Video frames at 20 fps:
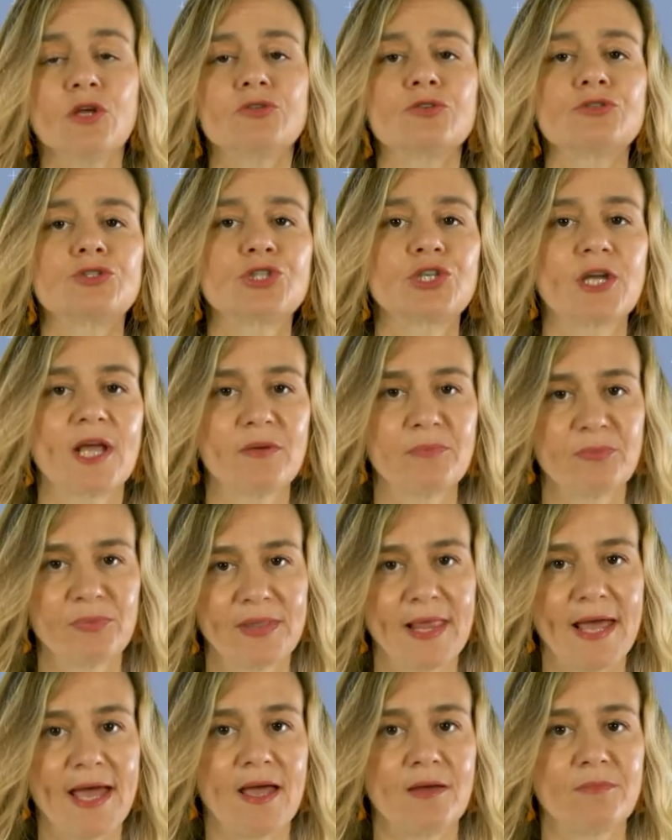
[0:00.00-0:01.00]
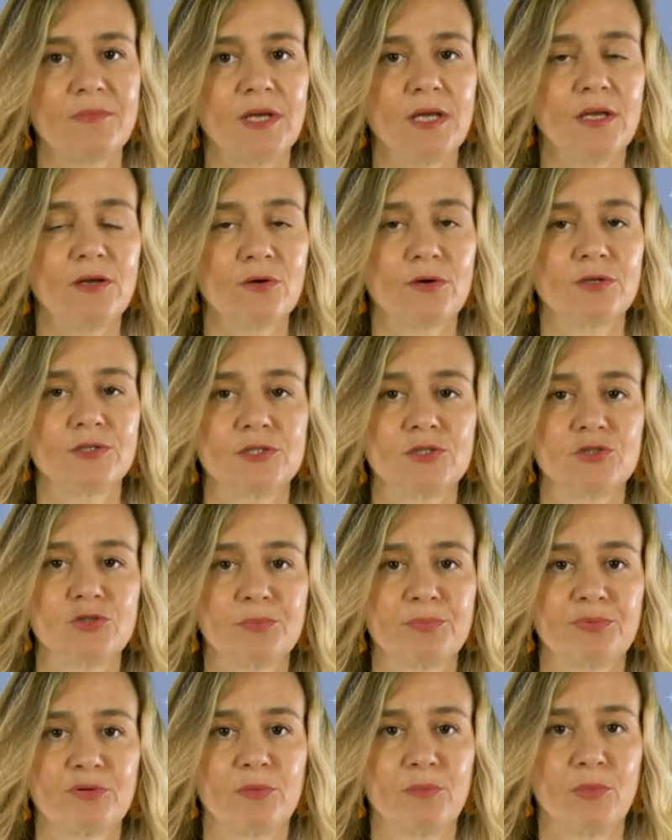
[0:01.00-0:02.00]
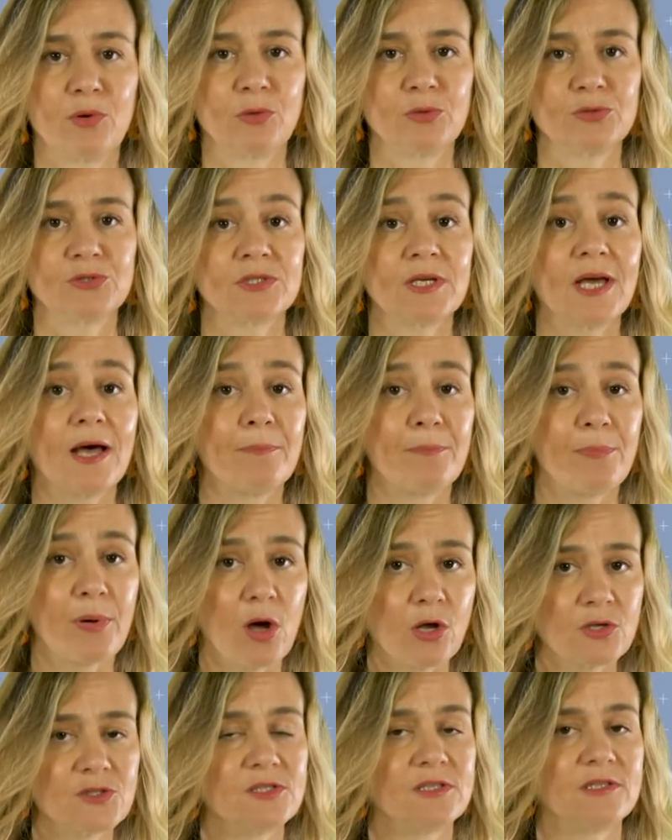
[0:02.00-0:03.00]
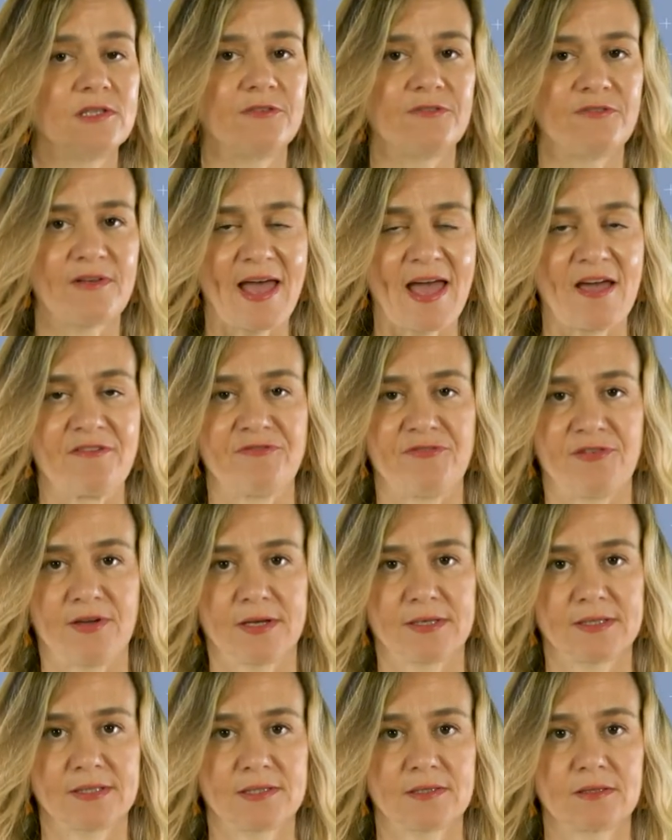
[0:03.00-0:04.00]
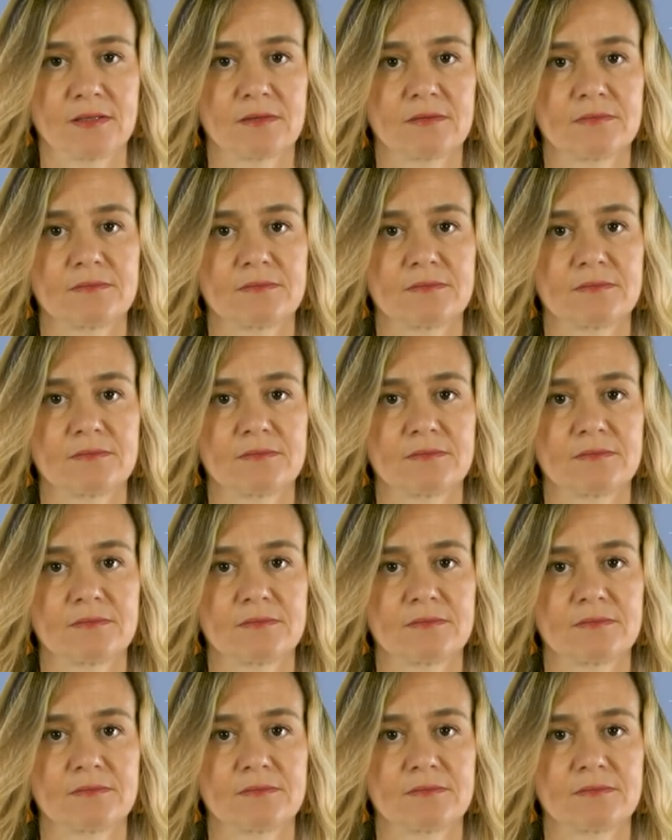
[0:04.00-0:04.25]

to shape them in order to promote a positive effect.